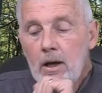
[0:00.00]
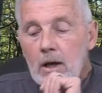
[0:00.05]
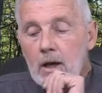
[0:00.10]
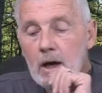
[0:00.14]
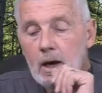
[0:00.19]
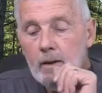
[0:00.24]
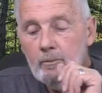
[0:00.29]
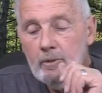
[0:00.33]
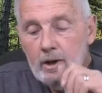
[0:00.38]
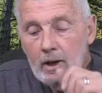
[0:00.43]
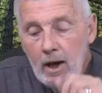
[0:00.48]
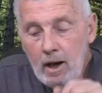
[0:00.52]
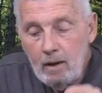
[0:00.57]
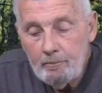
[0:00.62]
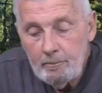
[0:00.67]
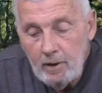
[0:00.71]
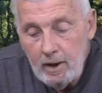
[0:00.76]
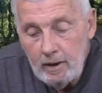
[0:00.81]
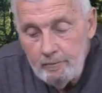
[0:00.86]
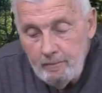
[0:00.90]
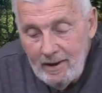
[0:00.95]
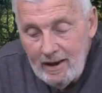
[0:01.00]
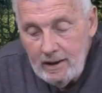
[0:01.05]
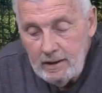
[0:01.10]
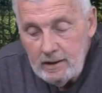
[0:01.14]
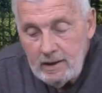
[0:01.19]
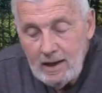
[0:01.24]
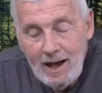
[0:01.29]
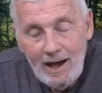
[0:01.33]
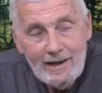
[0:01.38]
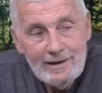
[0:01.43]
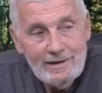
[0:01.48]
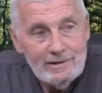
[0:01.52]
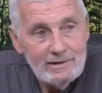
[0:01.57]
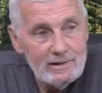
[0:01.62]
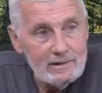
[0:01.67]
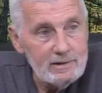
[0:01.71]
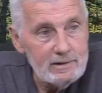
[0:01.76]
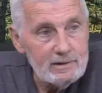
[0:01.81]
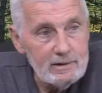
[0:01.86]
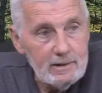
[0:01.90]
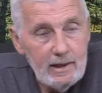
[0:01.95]
Coming up on May
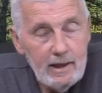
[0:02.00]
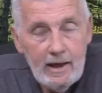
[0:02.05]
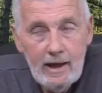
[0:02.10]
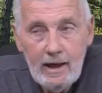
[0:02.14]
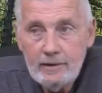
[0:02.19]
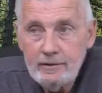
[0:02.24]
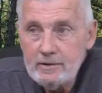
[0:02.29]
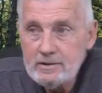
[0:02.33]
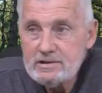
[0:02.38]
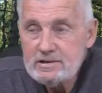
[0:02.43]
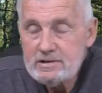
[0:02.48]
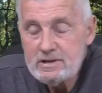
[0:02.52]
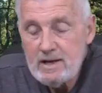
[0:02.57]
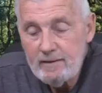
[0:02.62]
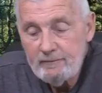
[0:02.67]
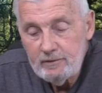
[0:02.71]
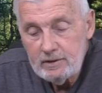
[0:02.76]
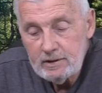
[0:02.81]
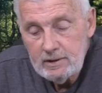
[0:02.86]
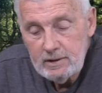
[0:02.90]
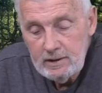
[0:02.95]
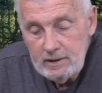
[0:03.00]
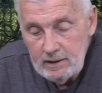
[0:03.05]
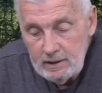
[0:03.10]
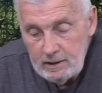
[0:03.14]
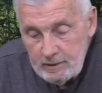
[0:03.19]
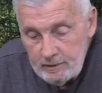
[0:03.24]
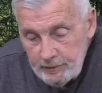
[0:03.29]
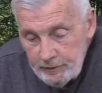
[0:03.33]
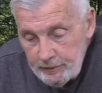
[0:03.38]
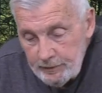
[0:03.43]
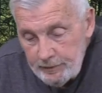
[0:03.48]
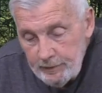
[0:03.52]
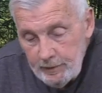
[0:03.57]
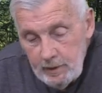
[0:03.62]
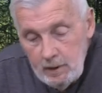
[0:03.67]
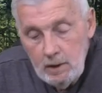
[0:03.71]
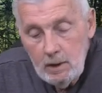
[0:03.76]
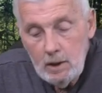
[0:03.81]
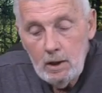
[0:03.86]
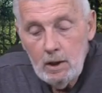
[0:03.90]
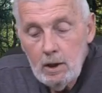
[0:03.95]
9th and the 17th,
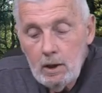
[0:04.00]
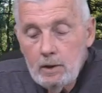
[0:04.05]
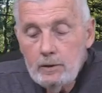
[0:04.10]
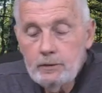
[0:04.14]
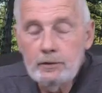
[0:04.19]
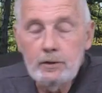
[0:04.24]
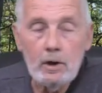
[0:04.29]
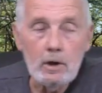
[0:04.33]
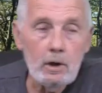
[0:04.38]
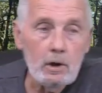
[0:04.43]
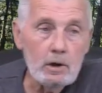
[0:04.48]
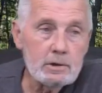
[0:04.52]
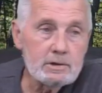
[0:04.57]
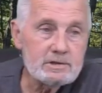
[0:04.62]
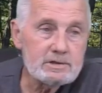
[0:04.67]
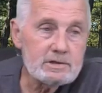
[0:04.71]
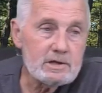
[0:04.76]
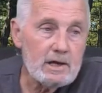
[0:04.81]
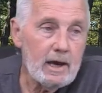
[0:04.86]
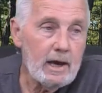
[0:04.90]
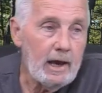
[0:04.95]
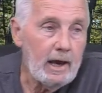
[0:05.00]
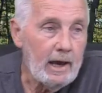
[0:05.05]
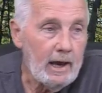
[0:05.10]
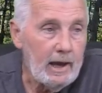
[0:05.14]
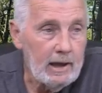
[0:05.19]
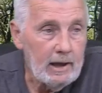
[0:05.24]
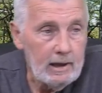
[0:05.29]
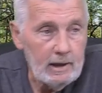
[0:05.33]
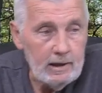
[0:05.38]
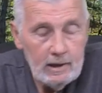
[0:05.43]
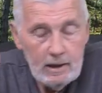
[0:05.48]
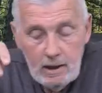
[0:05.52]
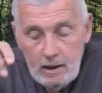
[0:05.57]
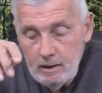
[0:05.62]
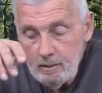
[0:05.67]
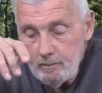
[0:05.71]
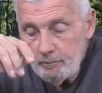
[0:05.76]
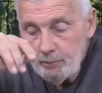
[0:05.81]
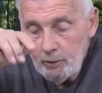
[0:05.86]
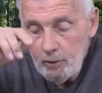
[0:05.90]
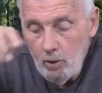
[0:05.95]
there's a
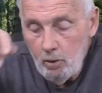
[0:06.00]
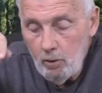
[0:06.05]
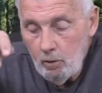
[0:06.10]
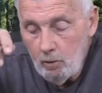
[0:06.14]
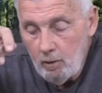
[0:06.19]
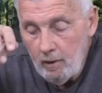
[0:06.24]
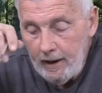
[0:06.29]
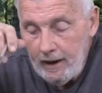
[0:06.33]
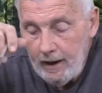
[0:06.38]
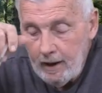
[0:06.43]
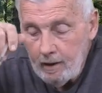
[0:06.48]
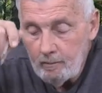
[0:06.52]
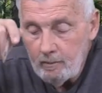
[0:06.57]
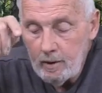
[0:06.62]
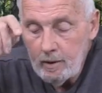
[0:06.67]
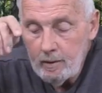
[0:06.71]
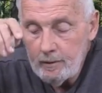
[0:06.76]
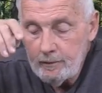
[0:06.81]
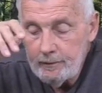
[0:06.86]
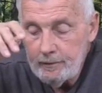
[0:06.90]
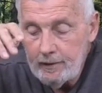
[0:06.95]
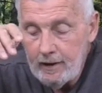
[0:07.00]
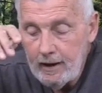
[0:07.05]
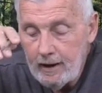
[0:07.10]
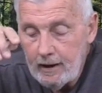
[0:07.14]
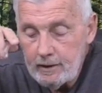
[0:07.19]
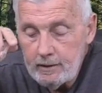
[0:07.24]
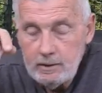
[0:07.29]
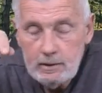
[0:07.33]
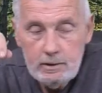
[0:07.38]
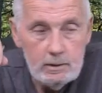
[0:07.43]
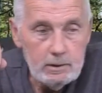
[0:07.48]
program that